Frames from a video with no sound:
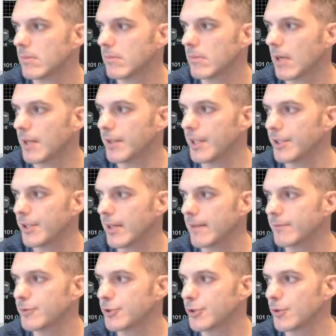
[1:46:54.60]
and then you
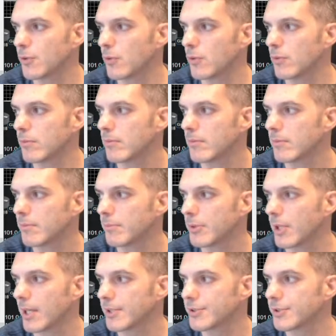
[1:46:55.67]
have 2+
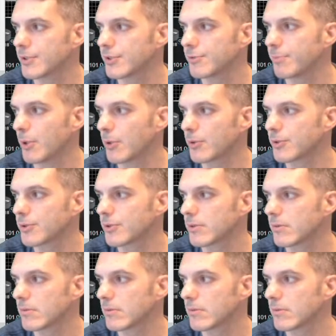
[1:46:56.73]
spokes.